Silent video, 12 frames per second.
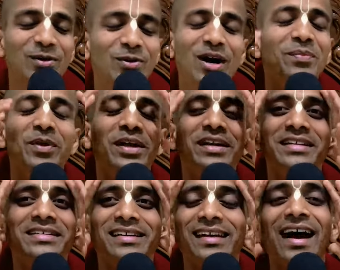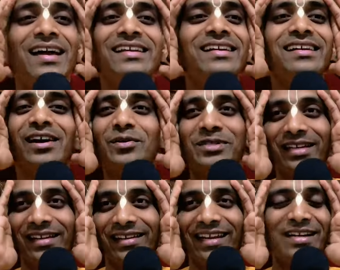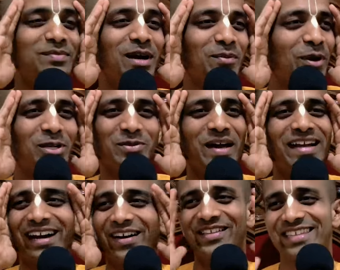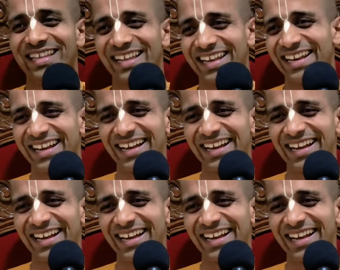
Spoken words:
Oh, I'm not understanding. I need counseling. Let me approach my counselor.